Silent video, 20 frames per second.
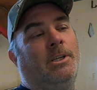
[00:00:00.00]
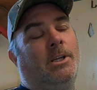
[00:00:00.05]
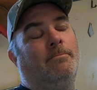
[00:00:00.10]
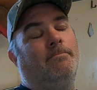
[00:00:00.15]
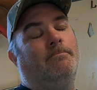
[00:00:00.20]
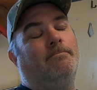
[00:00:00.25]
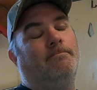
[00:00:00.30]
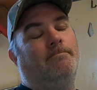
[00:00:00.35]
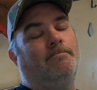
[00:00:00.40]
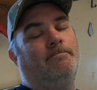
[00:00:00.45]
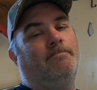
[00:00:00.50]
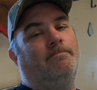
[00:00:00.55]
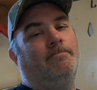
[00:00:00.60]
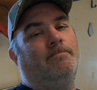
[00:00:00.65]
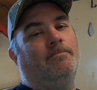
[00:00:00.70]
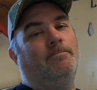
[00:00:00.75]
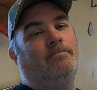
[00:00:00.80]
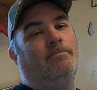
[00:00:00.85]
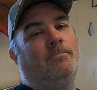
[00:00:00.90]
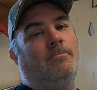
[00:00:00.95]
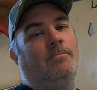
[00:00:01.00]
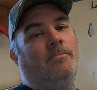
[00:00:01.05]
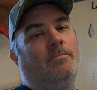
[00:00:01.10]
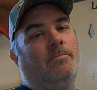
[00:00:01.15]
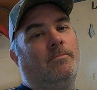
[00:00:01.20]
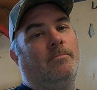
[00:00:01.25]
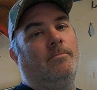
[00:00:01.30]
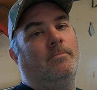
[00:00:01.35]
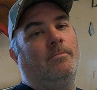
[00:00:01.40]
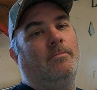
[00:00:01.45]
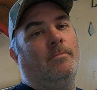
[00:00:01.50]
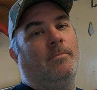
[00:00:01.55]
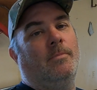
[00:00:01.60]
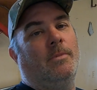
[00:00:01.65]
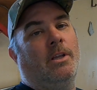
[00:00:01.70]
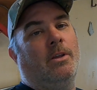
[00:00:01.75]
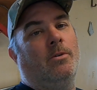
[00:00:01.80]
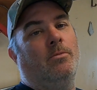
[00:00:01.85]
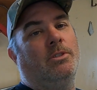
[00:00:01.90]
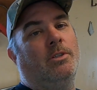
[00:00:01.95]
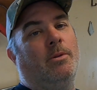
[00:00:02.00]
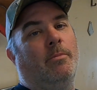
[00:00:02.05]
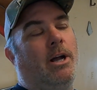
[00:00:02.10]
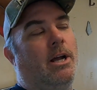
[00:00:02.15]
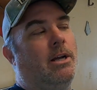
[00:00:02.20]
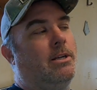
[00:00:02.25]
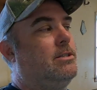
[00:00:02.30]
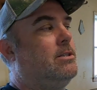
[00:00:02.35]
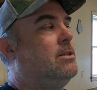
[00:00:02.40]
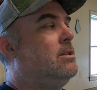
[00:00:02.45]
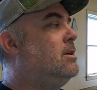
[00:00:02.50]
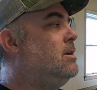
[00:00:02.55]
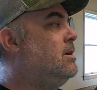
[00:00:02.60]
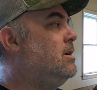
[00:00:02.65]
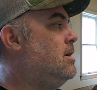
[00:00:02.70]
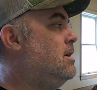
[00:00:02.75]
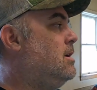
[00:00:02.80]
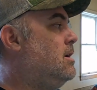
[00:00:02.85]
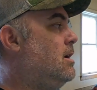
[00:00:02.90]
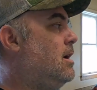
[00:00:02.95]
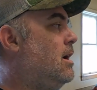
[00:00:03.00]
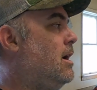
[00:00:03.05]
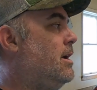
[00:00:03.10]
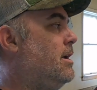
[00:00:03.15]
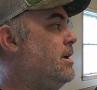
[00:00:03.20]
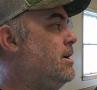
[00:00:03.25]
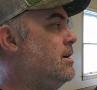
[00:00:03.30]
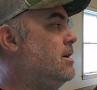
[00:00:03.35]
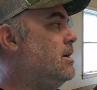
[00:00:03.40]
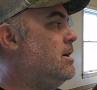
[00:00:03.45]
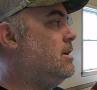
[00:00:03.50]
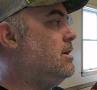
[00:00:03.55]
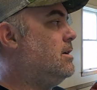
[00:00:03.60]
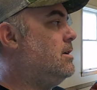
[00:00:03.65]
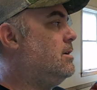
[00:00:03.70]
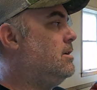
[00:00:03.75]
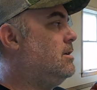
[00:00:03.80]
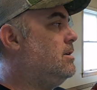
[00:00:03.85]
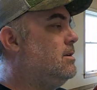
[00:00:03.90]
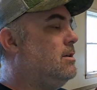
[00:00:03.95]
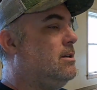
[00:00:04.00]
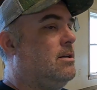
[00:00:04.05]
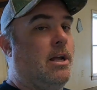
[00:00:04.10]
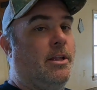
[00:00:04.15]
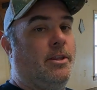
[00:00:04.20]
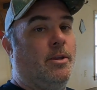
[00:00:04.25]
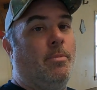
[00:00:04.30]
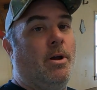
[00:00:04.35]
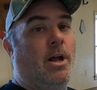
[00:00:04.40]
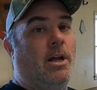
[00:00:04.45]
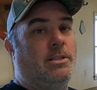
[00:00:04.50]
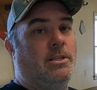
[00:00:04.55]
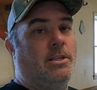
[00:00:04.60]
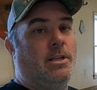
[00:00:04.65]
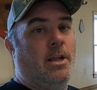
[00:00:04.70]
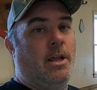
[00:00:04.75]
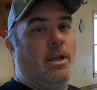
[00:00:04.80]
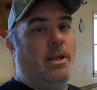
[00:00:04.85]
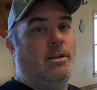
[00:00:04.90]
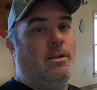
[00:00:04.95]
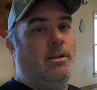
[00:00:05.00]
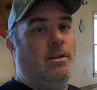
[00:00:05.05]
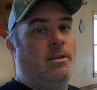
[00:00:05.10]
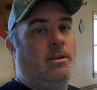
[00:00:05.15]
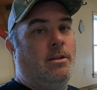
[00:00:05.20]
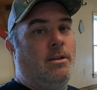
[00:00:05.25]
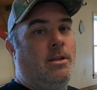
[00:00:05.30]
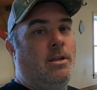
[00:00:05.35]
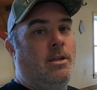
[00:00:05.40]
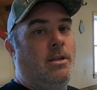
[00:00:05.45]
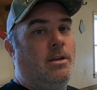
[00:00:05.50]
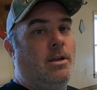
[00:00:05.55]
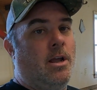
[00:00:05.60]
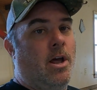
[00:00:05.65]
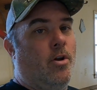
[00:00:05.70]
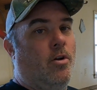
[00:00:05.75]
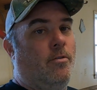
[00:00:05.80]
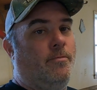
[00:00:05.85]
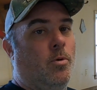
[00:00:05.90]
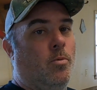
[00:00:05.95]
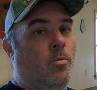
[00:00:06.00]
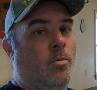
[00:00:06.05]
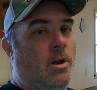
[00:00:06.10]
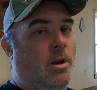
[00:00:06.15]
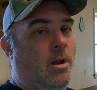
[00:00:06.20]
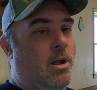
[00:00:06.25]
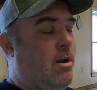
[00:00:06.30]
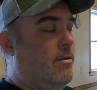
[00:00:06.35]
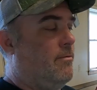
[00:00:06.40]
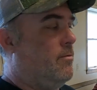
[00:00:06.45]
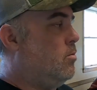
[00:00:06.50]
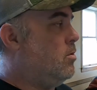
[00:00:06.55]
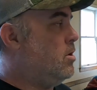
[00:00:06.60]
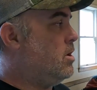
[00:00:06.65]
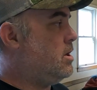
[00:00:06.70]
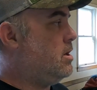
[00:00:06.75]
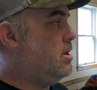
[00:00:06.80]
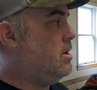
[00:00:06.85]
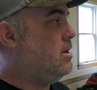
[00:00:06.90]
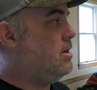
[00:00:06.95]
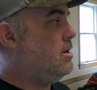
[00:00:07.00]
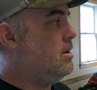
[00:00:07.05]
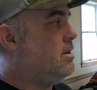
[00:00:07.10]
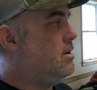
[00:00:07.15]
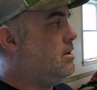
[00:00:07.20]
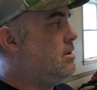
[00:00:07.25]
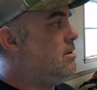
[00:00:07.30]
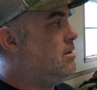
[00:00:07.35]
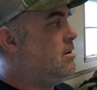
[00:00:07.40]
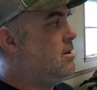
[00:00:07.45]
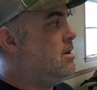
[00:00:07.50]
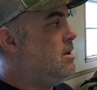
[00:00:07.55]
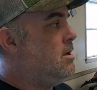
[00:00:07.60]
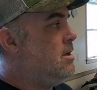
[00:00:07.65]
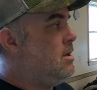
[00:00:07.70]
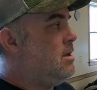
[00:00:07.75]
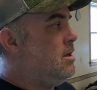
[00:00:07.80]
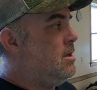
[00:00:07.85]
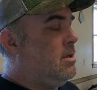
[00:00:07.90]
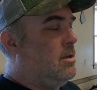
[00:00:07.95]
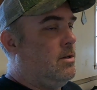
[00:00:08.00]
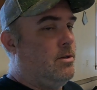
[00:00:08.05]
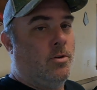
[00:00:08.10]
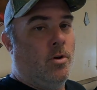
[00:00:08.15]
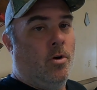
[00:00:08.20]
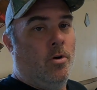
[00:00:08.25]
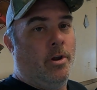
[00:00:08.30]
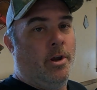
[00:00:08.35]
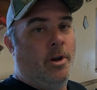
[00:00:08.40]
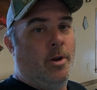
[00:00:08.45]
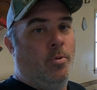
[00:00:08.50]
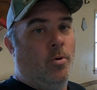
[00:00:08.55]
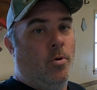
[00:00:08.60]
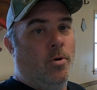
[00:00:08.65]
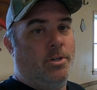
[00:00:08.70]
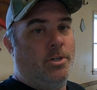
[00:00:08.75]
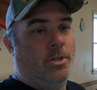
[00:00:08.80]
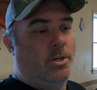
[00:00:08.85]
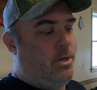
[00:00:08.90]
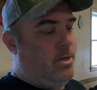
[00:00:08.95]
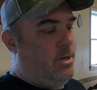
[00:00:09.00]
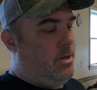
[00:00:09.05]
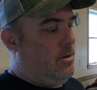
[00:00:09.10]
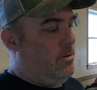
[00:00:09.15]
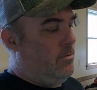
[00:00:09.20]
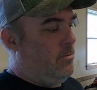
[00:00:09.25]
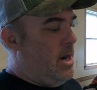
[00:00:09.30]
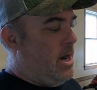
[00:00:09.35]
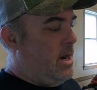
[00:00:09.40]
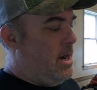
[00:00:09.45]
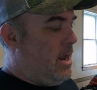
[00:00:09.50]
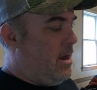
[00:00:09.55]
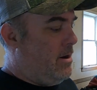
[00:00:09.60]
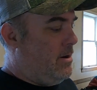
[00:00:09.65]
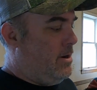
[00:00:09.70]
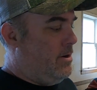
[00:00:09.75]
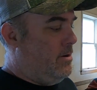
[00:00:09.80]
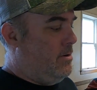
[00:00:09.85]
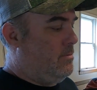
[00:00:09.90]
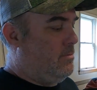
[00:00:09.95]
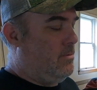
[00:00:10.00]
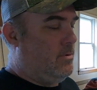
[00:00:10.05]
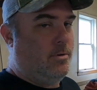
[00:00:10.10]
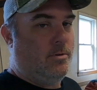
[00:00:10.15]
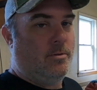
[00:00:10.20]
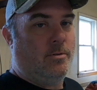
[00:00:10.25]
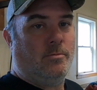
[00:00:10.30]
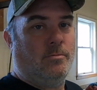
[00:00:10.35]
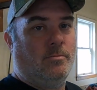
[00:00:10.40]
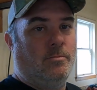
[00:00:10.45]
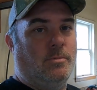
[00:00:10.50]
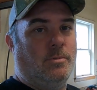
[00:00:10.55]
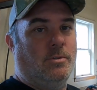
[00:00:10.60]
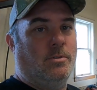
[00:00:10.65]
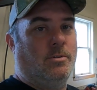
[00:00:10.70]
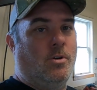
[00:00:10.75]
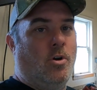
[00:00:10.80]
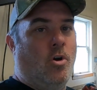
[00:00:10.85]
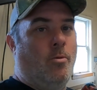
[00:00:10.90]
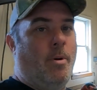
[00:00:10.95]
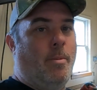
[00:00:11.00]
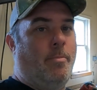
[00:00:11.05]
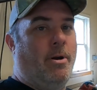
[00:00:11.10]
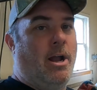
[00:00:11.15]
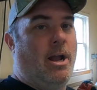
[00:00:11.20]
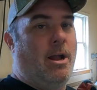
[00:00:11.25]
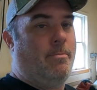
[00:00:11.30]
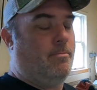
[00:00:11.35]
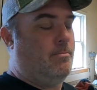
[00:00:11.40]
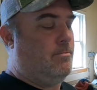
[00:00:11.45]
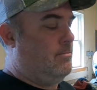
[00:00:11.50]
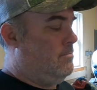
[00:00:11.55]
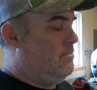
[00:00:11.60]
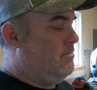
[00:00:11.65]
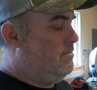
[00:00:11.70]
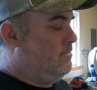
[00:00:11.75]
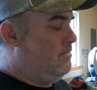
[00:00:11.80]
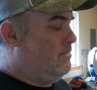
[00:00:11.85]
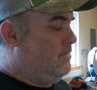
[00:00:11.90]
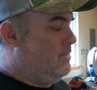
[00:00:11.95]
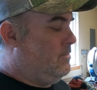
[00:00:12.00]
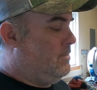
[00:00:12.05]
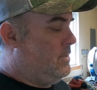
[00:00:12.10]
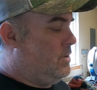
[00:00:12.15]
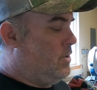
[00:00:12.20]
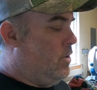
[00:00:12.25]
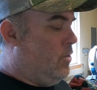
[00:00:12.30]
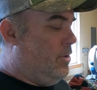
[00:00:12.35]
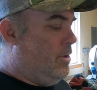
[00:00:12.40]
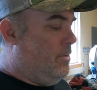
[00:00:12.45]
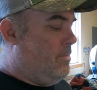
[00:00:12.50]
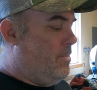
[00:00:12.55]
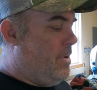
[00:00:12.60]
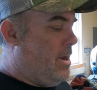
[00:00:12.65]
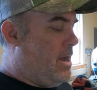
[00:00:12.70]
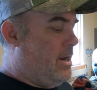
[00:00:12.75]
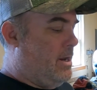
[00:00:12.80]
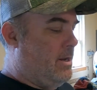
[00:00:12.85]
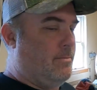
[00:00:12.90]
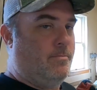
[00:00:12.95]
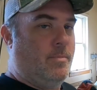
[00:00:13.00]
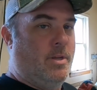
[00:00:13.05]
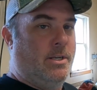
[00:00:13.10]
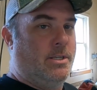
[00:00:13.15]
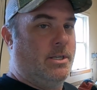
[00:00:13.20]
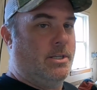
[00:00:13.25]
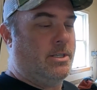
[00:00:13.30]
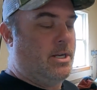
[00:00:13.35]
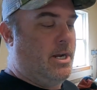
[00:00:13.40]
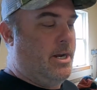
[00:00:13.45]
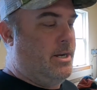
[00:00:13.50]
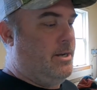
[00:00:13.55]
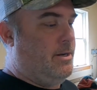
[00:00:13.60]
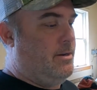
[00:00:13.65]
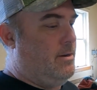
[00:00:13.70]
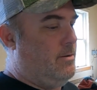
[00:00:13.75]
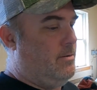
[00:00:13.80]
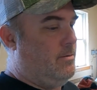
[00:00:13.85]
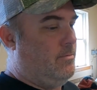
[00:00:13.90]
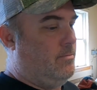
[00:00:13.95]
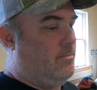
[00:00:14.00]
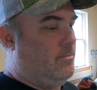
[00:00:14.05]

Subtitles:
Yep, it was the box. I got the box today, got off of work, saw it on the porch, ran out here, called my pop, told him about it. He's excited.